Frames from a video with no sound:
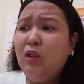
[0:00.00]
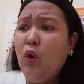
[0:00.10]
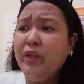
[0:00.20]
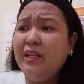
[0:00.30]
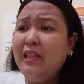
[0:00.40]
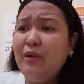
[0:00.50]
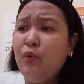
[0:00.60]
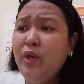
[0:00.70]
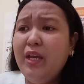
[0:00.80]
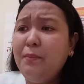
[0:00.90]
Lord
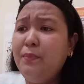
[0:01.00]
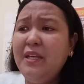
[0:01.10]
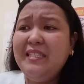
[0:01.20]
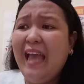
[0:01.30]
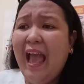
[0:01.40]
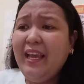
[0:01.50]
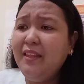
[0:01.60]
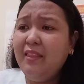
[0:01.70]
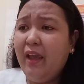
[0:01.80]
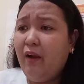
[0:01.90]
Queen, please hang
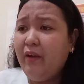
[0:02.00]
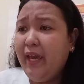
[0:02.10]
in there.